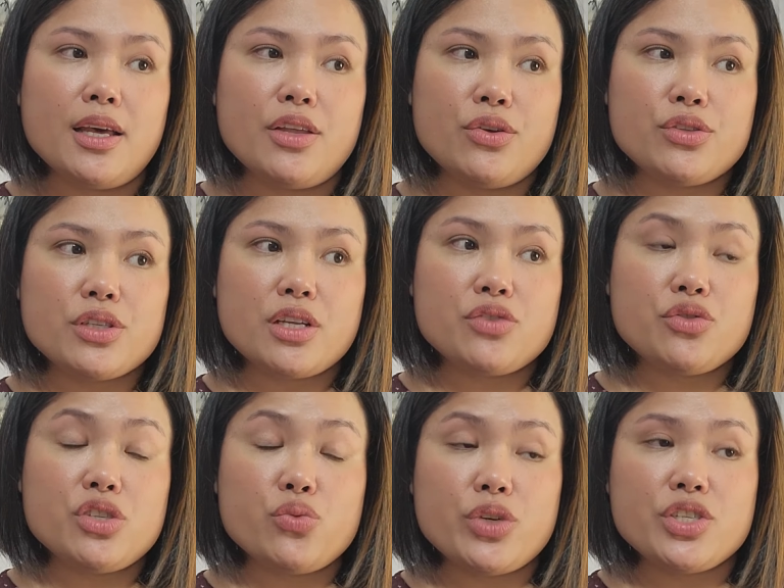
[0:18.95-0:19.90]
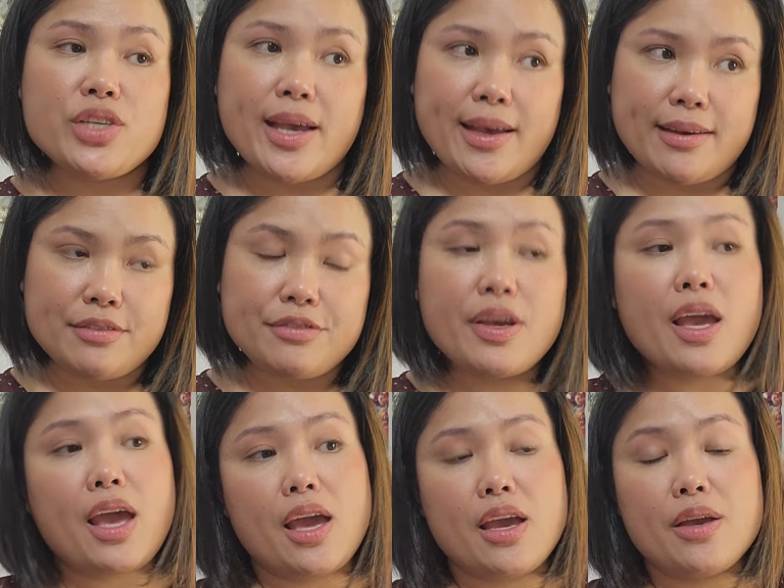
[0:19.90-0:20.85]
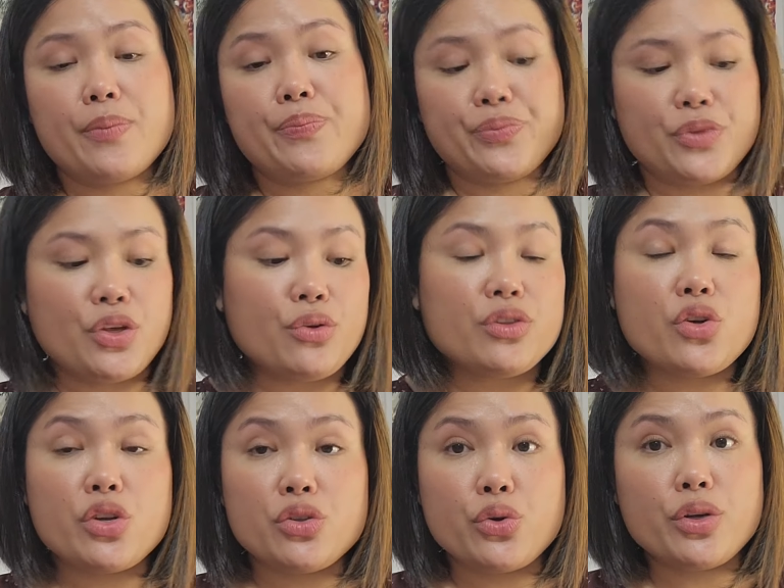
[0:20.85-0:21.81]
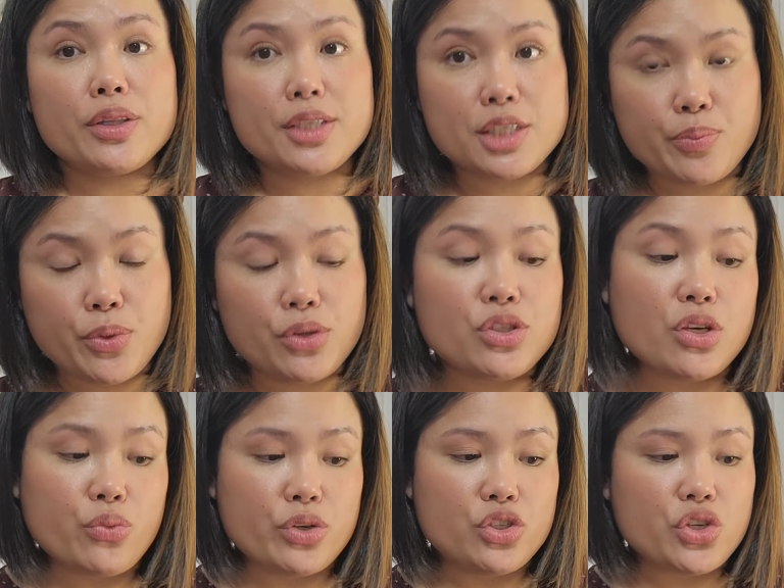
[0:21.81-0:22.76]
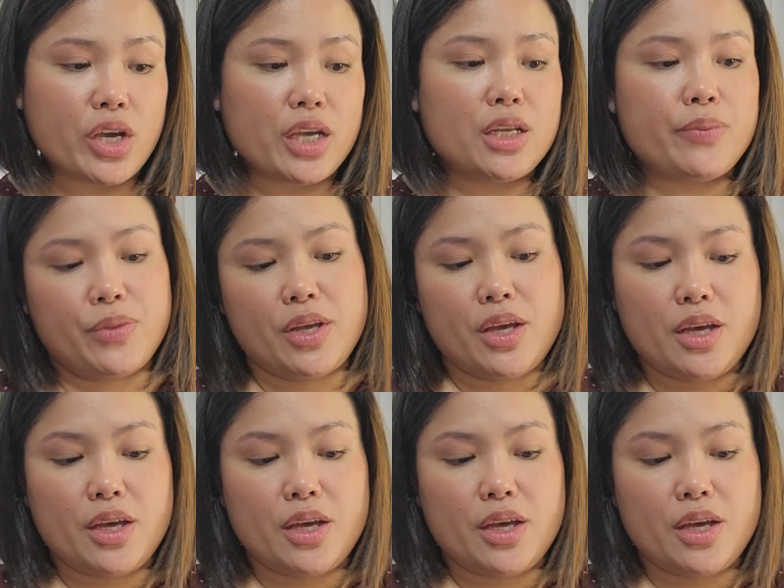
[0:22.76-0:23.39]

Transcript: those countries which have a territorial dispute with China.